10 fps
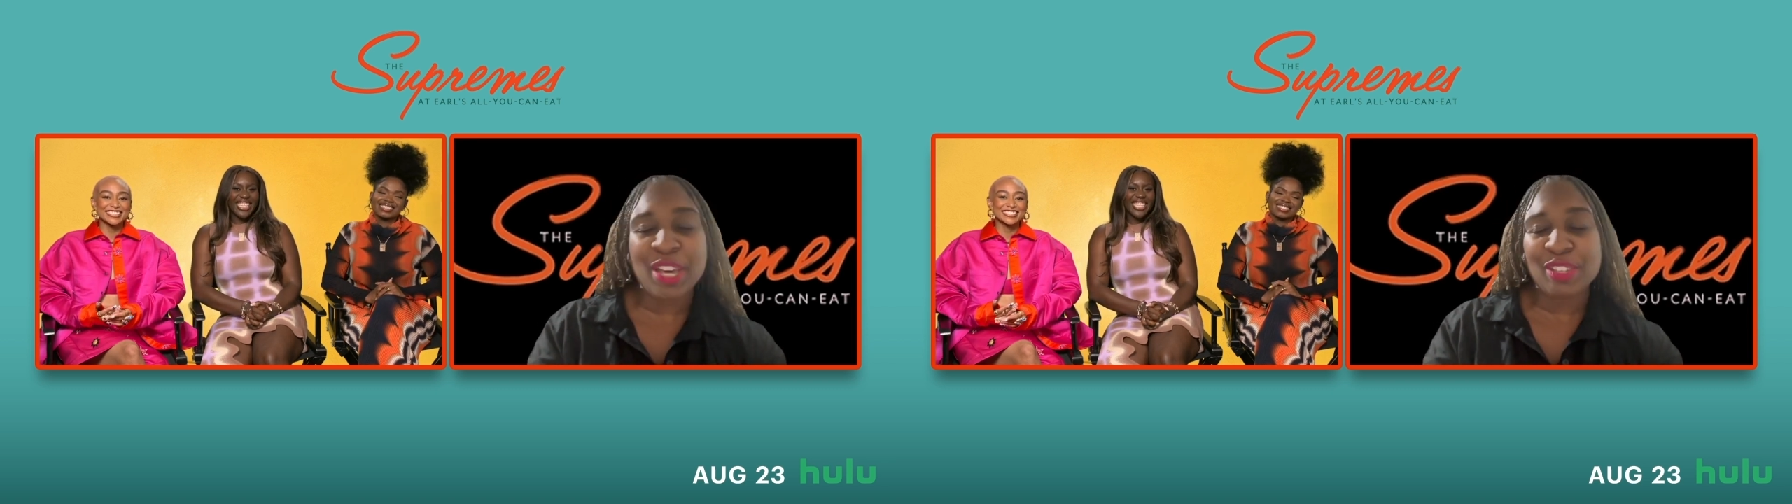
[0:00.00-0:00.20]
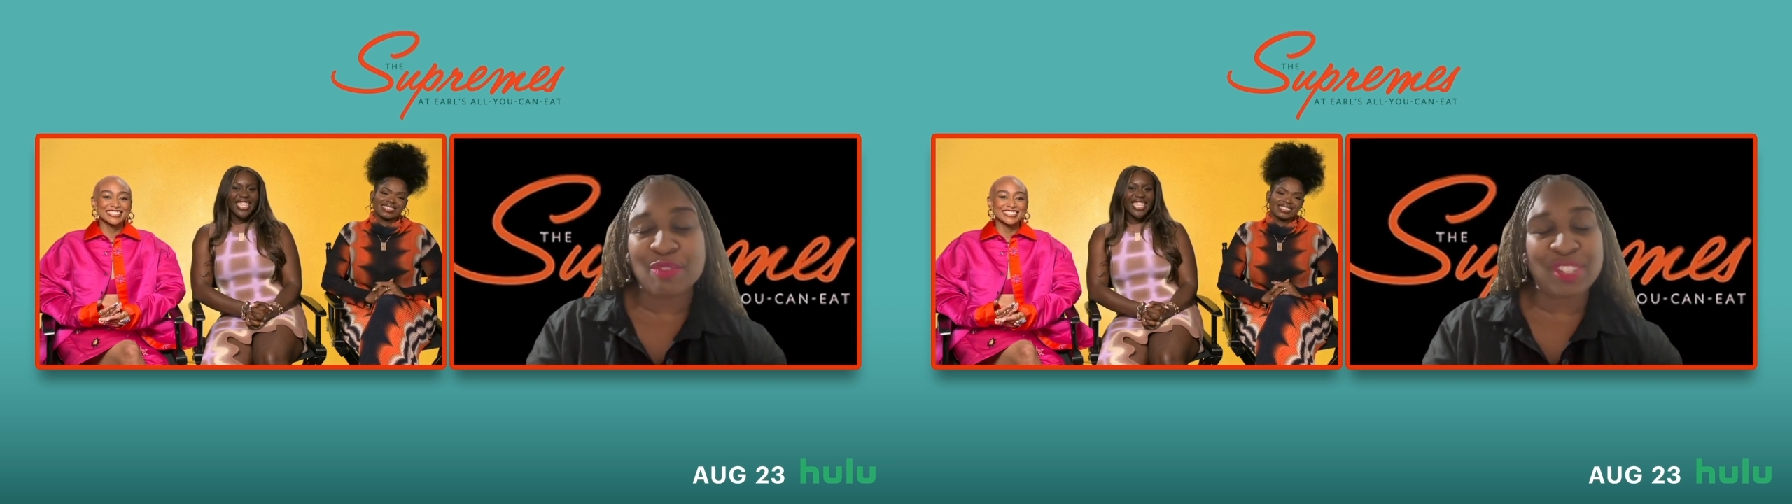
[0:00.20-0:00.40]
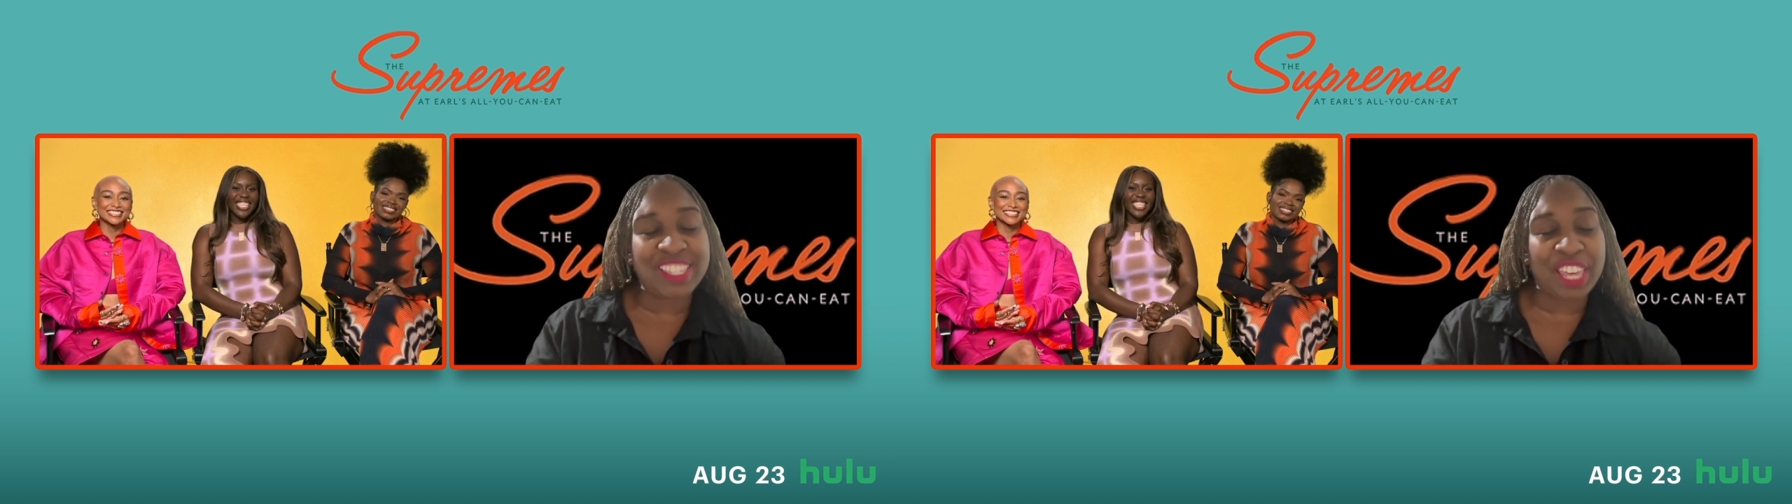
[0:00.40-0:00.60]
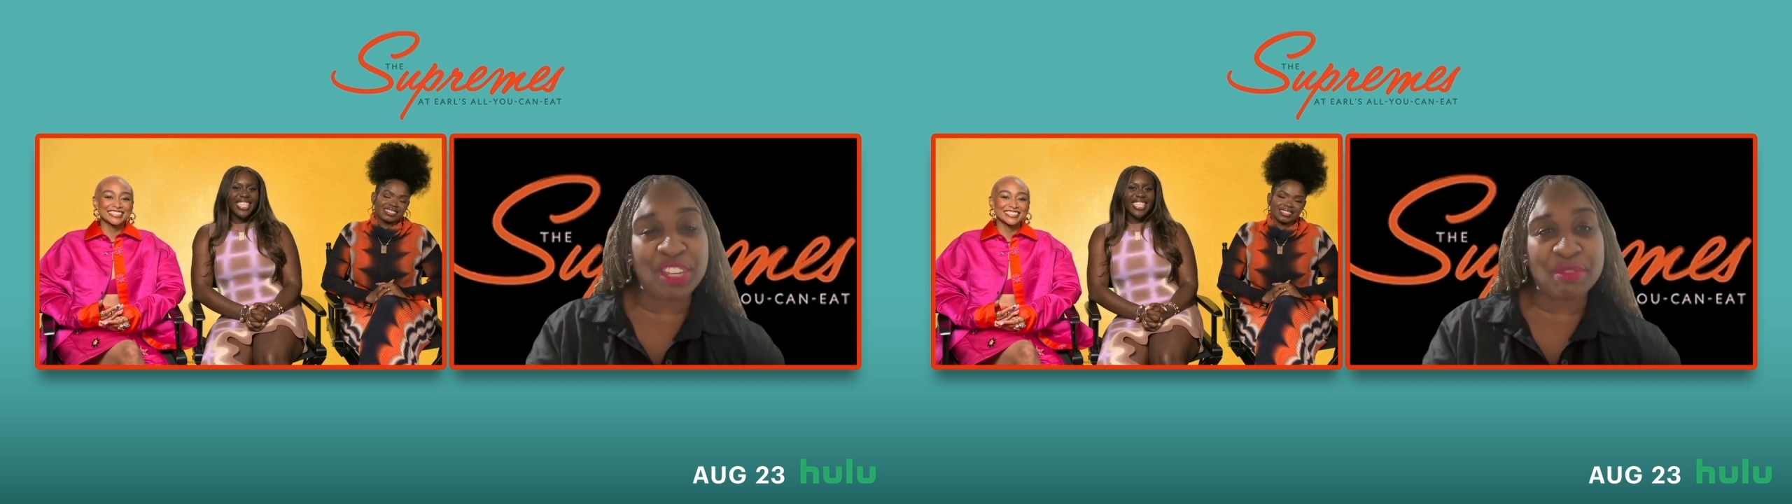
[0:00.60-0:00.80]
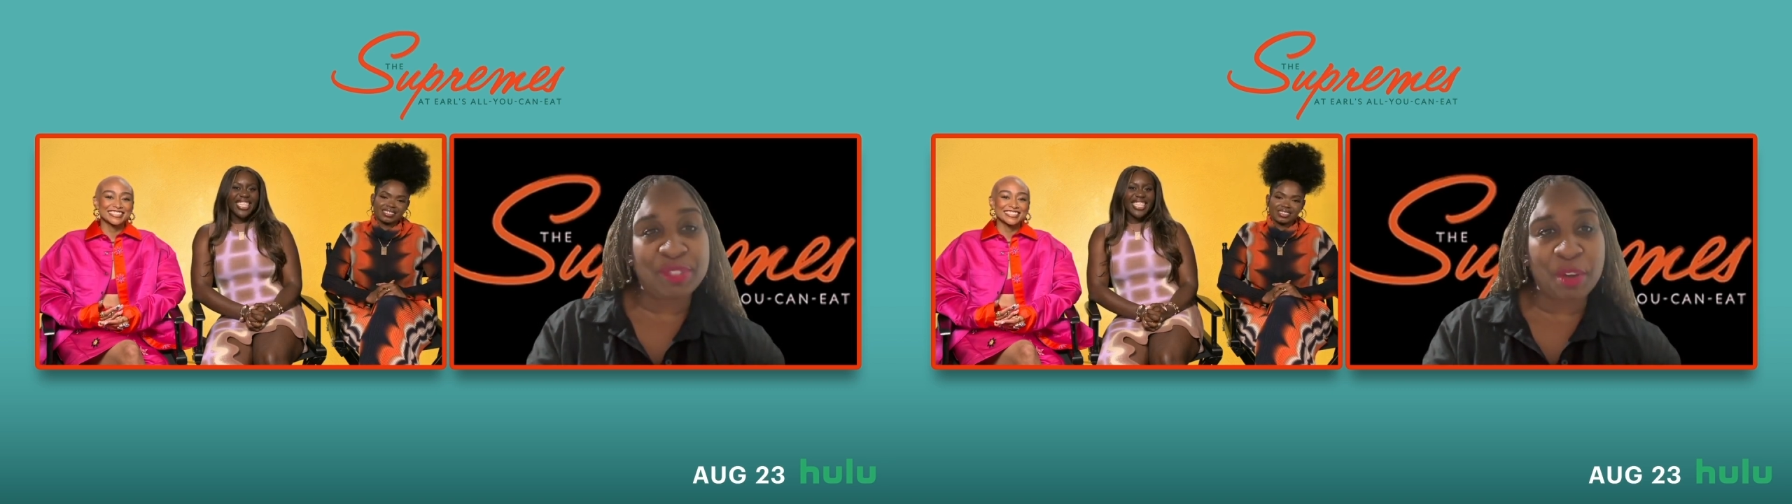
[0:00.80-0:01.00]
So just
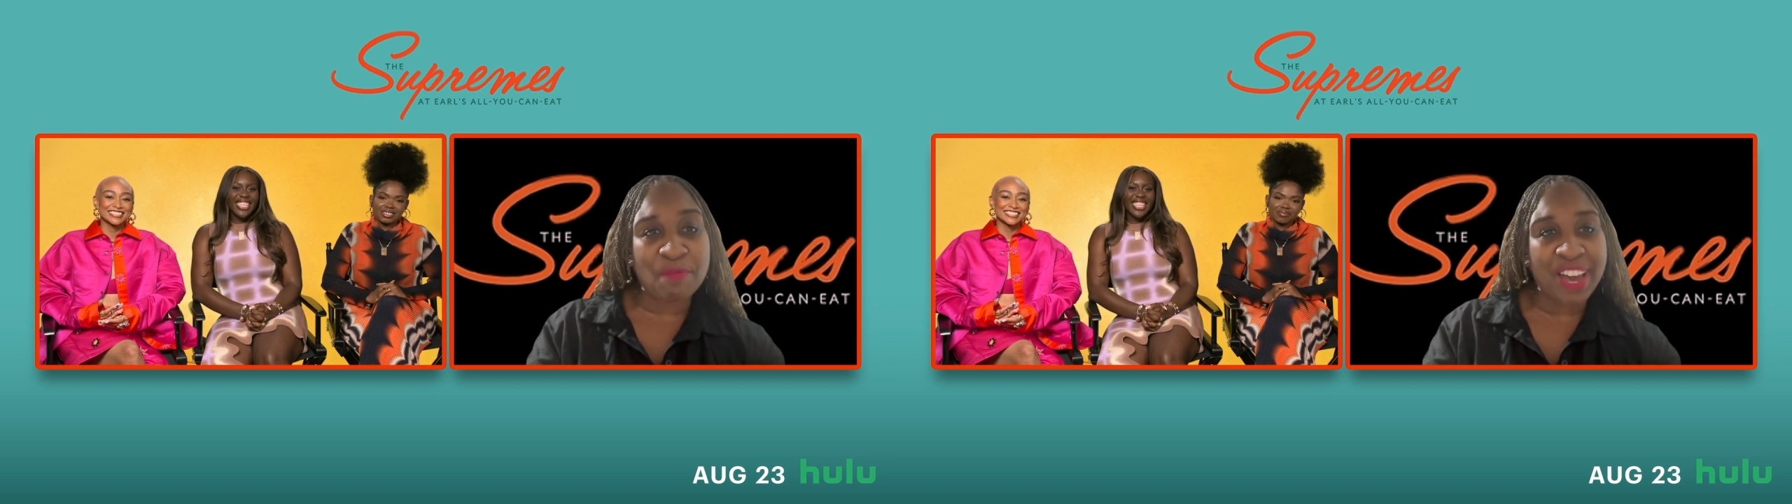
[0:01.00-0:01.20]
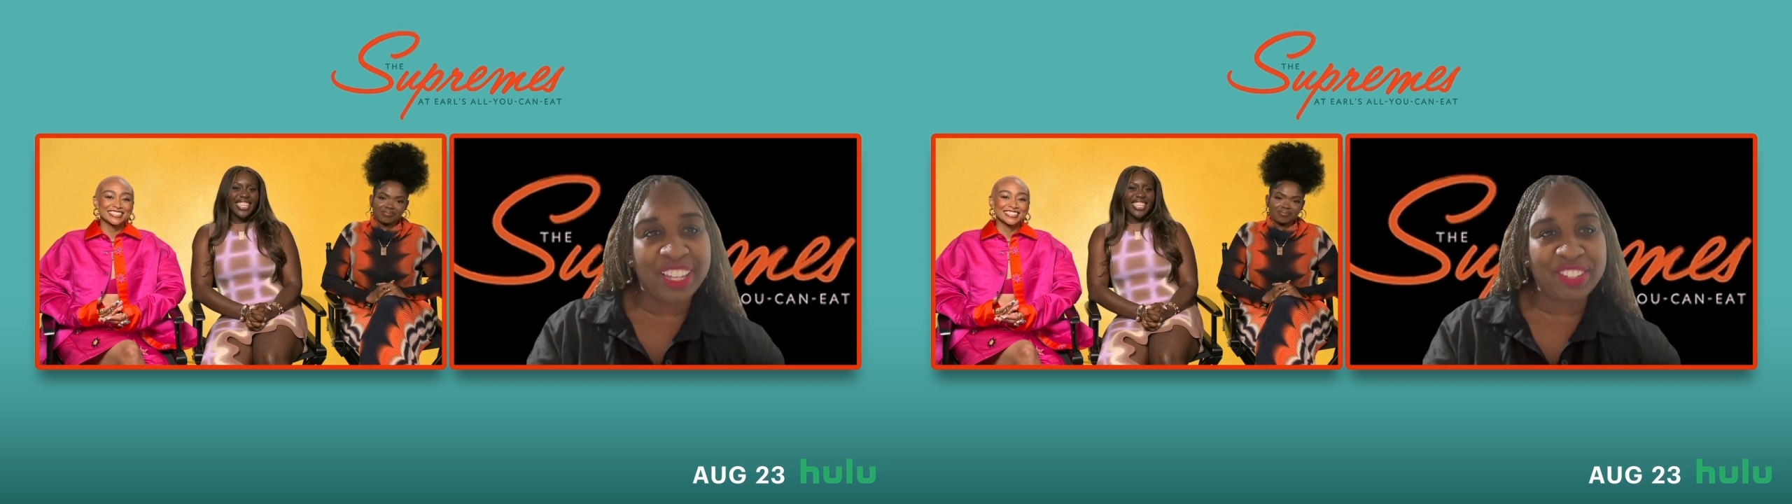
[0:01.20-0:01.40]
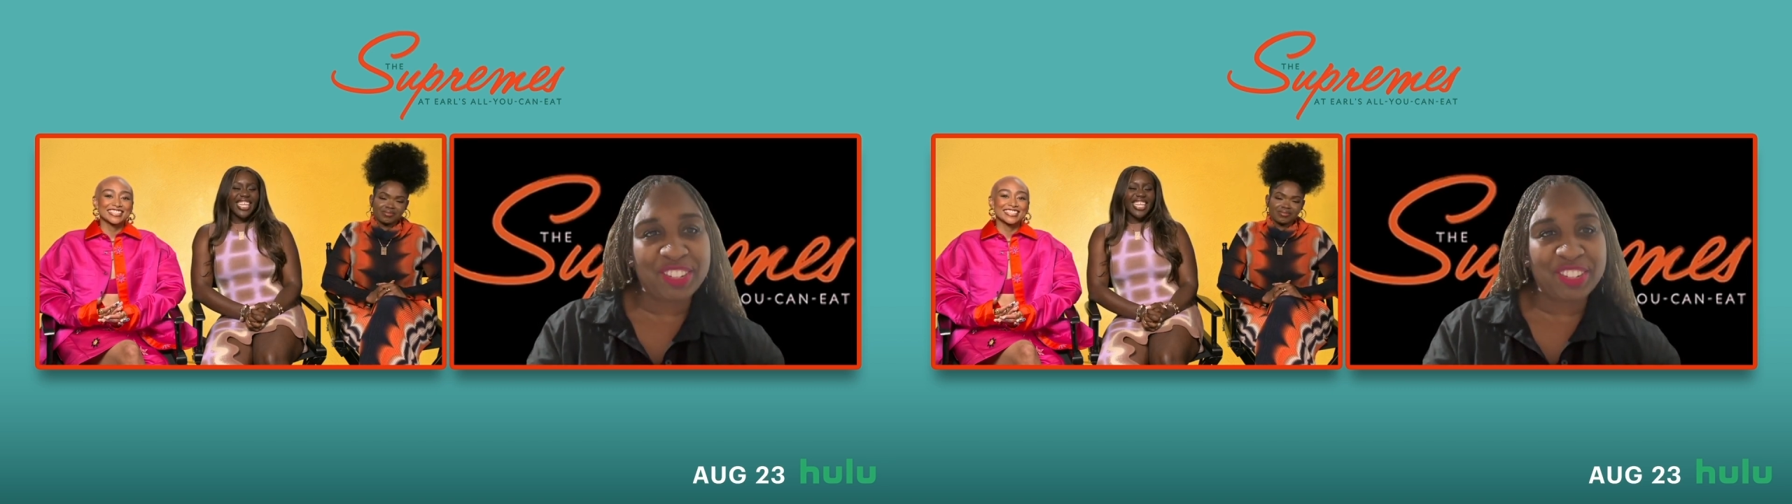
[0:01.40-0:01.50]
thank you so much.